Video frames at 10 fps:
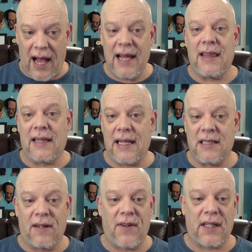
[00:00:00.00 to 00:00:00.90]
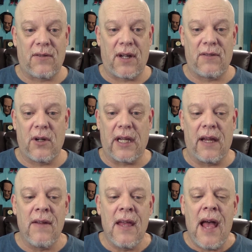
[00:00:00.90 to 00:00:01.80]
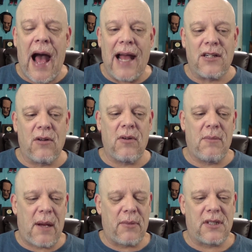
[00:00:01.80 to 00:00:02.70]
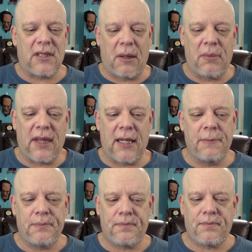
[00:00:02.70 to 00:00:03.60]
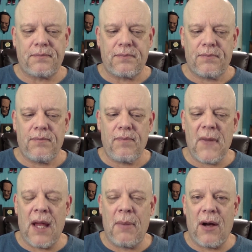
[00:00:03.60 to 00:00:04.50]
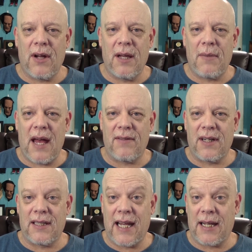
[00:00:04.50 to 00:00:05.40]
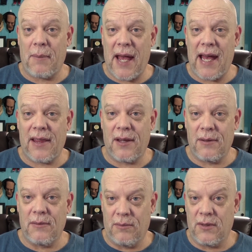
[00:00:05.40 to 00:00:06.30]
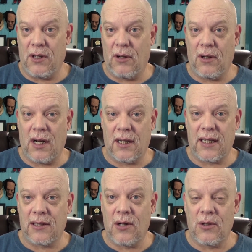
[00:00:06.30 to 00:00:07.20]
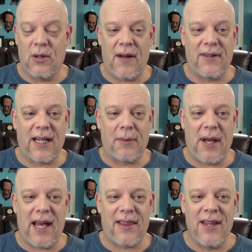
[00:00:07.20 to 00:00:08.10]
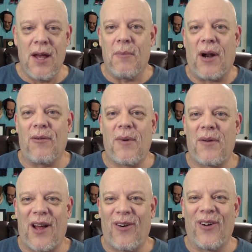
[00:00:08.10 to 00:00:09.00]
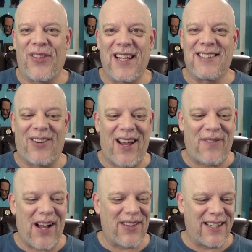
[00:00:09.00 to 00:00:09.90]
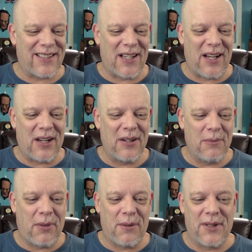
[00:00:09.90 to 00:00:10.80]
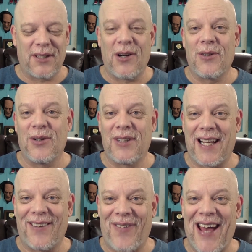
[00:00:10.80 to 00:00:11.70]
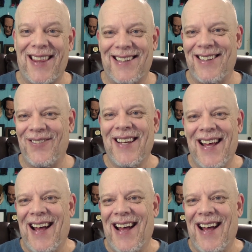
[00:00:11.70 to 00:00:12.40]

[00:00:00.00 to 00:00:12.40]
I think that's an effective way of doing it. I do remember something about him having to take a bath, you know, uh, Kid Goku having to take a bath, but I don't remember that whole thing, so I found this uh, Bulma and Goku take a bath clip.